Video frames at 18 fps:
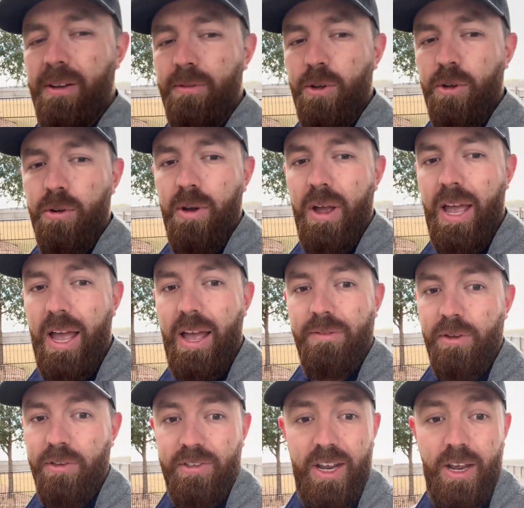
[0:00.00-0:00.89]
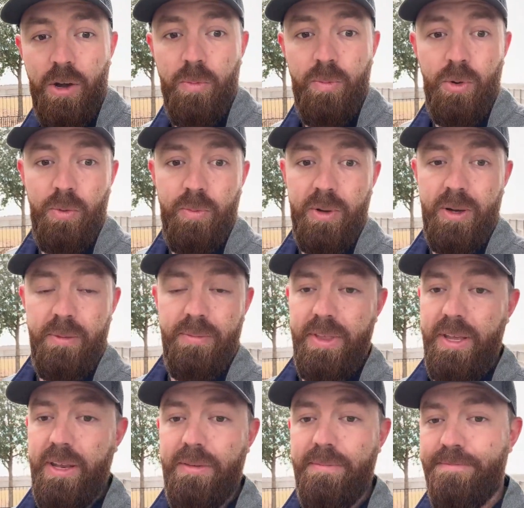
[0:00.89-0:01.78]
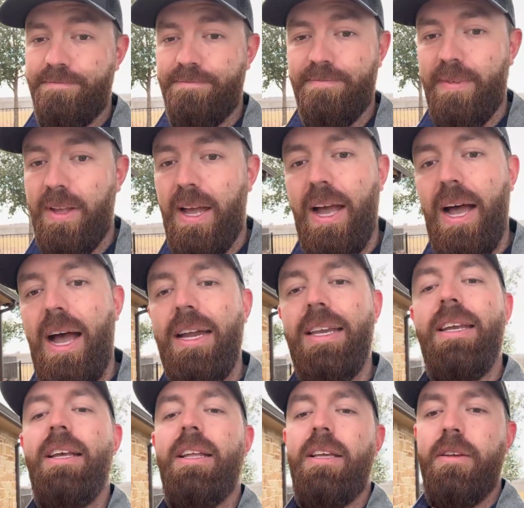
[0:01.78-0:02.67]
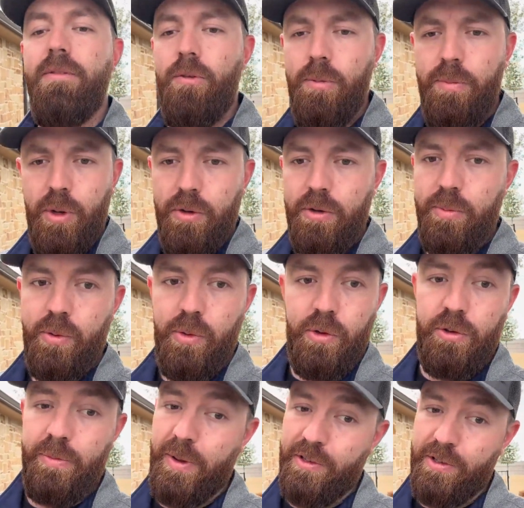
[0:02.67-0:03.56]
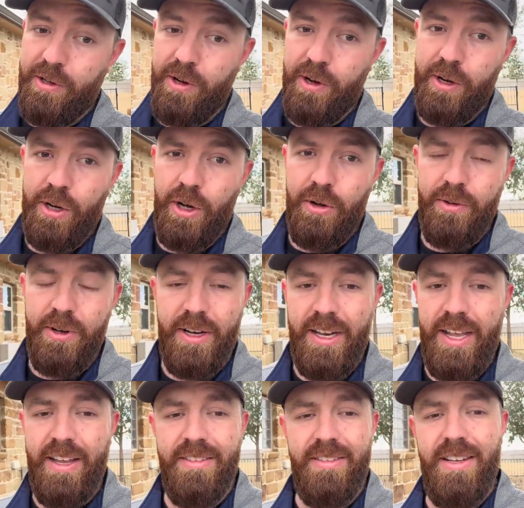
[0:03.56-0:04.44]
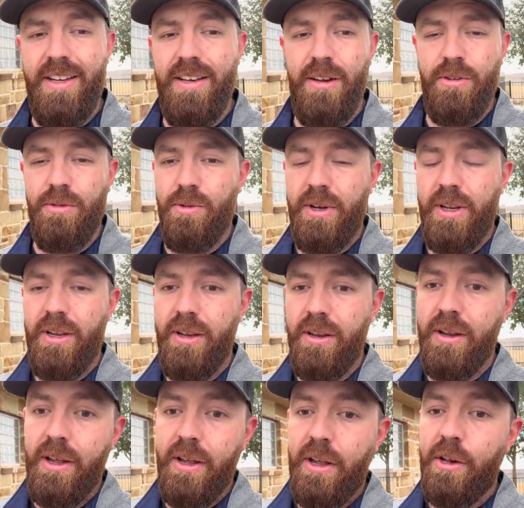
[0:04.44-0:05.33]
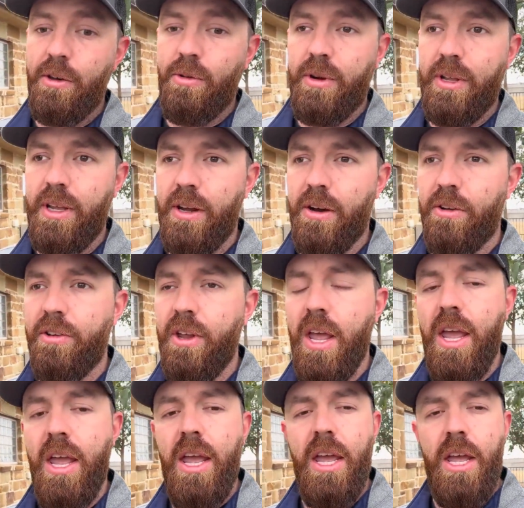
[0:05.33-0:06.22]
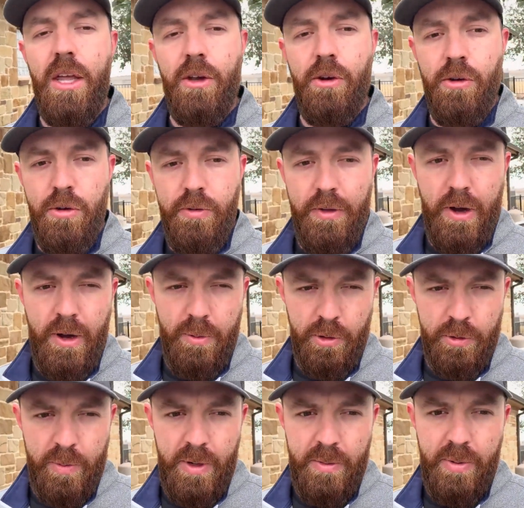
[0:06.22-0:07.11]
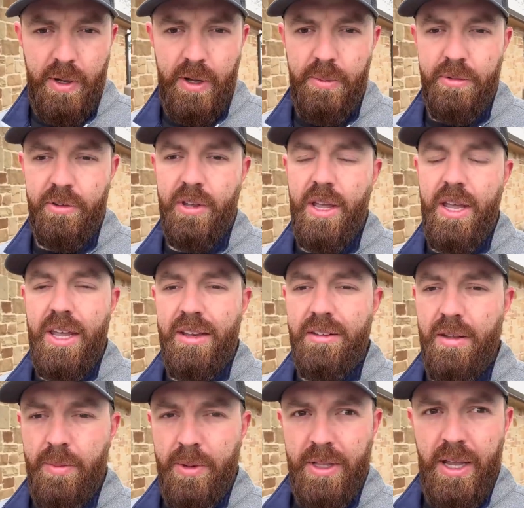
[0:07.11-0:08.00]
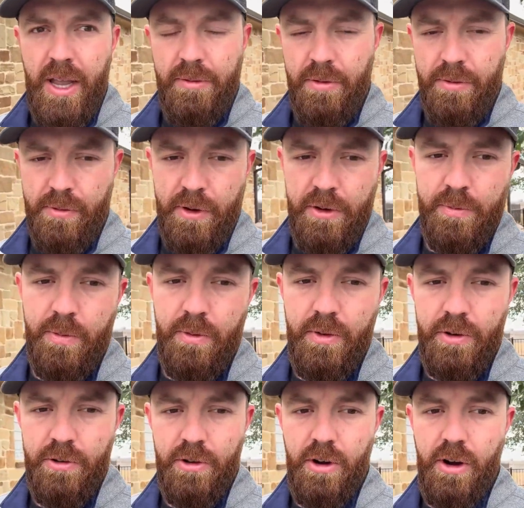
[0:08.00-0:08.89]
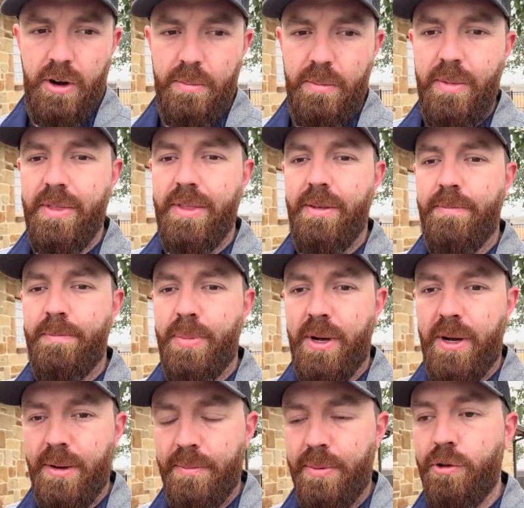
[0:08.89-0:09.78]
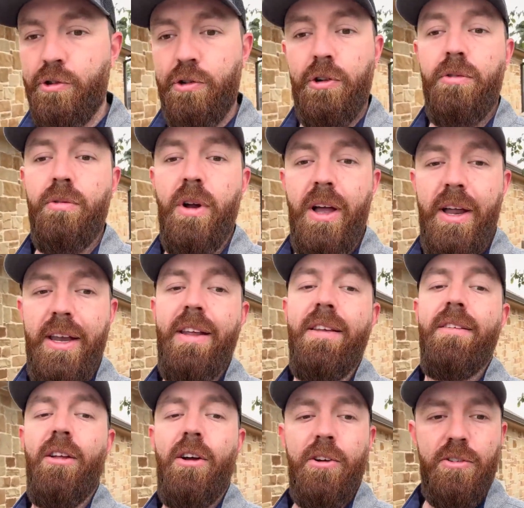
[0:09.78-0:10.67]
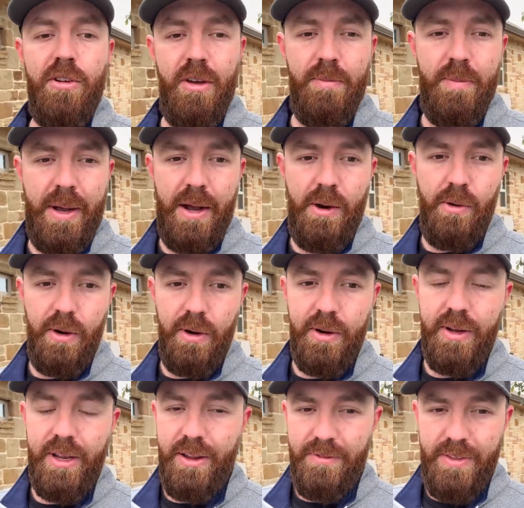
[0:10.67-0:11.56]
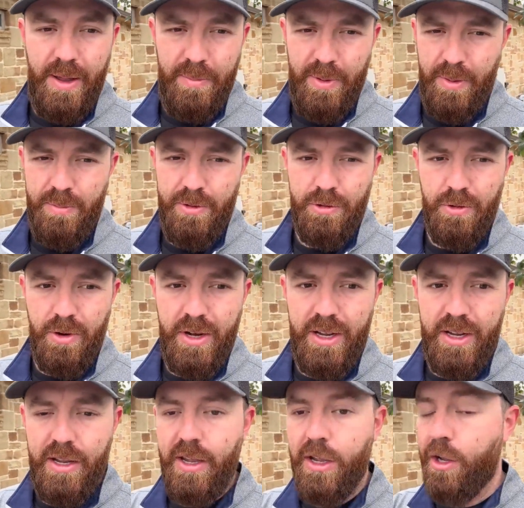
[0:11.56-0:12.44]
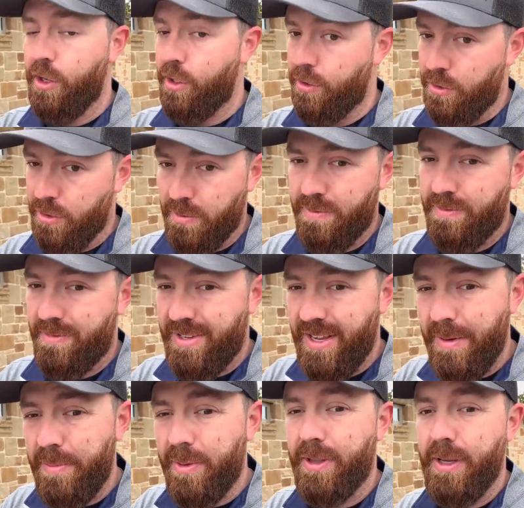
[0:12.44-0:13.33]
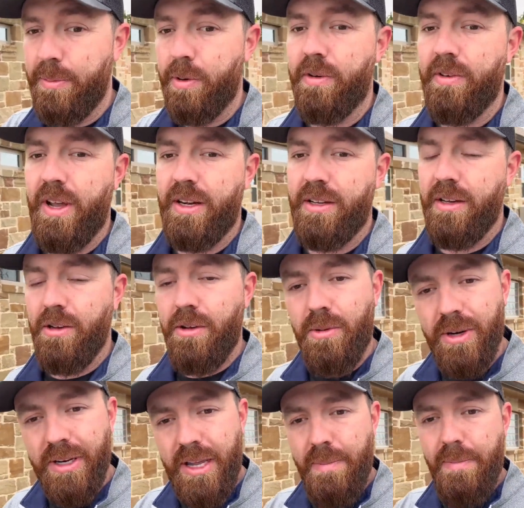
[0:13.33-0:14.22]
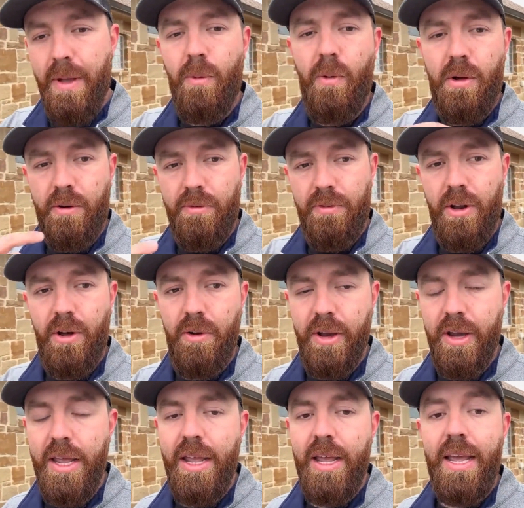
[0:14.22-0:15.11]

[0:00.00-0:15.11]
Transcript: of you have a standard pool pump that ideally, if you built a pool, especially during COVID in the last 10 to 20 years, your new variable speed pumps typically have a freeze prevention on them. The pump should run as long as you have power. If that pump is running, you're typically protected. You want to keep that water flowing.